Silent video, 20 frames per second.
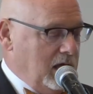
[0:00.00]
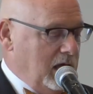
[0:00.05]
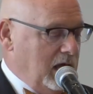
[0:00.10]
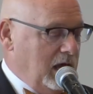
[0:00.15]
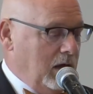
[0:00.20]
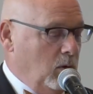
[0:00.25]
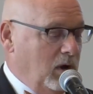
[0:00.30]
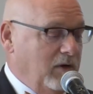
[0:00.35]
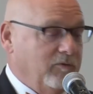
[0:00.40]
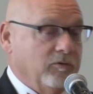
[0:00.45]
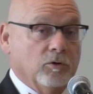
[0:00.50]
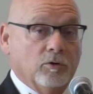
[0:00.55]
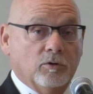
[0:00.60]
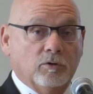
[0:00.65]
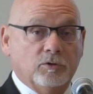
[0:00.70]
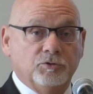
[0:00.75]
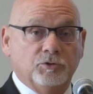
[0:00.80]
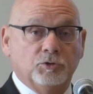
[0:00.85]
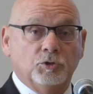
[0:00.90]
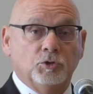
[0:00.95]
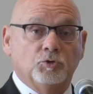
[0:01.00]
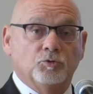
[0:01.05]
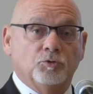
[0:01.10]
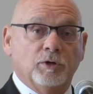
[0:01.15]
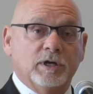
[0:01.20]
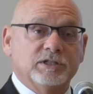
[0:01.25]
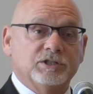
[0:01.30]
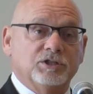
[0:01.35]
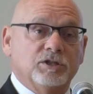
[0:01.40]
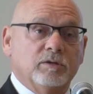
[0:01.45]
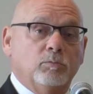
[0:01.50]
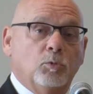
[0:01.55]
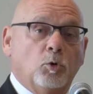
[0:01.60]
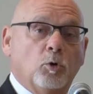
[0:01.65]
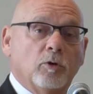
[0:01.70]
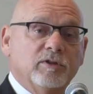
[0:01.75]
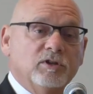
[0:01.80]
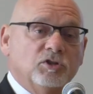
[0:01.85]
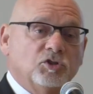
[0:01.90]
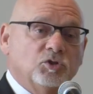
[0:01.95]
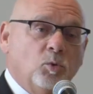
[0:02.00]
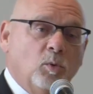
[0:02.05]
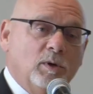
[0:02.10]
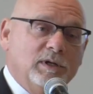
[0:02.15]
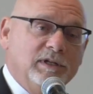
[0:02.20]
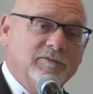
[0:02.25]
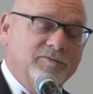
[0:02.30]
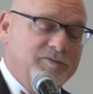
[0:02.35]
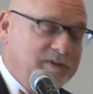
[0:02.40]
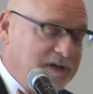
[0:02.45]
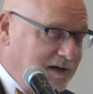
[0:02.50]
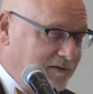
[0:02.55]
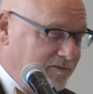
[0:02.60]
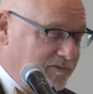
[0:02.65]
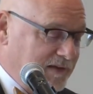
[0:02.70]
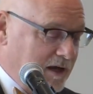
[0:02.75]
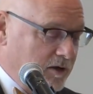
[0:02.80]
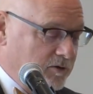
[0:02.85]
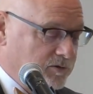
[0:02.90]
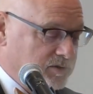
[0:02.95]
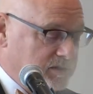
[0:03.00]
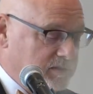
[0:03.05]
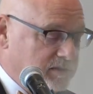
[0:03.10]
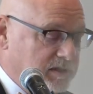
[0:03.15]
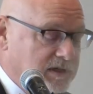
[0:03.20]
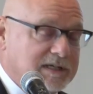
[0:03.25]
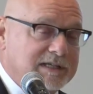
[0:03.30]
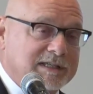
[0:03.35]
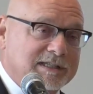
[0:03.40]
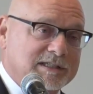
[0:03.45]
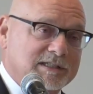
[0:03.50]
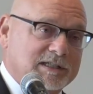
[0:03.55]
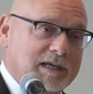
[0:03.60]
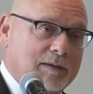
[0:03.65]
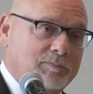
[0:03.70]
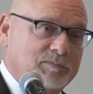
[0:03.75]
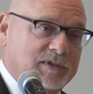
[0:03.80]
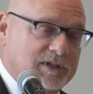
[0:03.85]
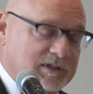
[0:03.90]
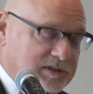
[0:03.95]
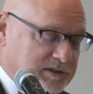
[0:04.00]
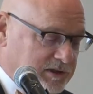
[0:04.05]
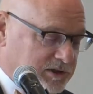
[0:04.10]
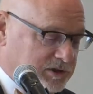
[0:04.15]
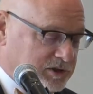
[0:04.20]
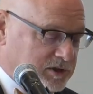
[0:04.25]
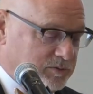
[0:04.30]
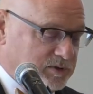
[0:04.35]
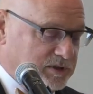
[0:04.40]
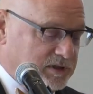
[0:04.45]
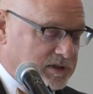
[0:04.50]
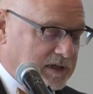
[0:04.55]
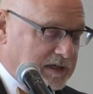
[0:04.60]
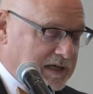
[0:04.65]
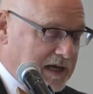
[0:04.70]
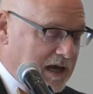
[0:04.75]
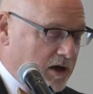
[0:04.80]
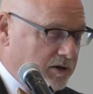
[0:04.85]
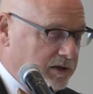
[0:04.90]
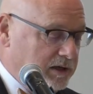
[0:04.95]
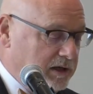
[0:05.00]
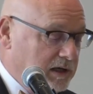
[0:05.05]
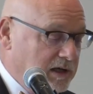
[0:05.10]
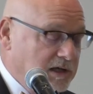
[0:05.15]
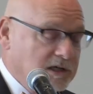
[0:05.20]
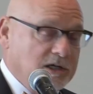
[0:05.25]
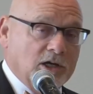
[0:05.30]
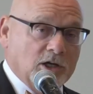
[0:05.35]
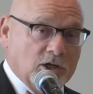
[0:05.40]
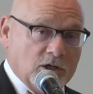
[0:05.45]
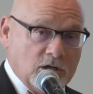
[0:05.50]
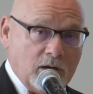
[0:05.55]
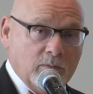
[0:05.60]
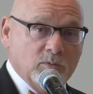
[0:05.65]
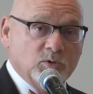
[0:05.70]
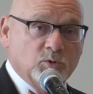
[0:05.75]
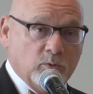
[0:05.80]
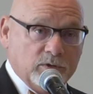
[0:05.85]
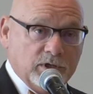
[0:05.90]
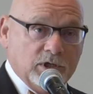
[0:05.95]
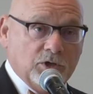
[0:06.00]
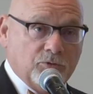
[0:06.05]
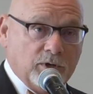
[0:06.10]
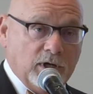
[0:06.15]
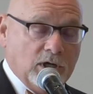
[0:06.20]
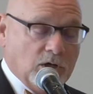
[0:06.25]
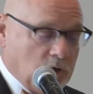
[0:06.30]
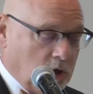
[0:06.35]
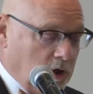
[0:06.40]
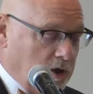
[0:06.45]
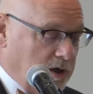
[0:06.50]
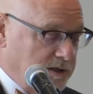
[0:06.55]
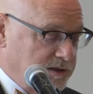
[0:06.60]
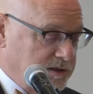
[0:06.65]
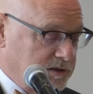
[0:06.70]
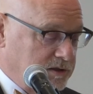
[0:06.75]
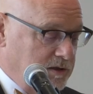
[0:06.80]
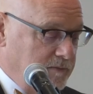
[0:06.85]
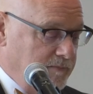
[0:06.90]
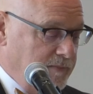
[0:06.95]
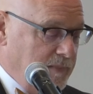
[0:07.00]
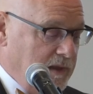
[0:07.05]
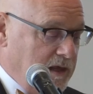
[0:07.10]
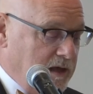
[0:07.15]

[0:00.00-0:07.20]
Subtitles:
However, to address the more than 25,000 septic systems in the county comes with a great cost.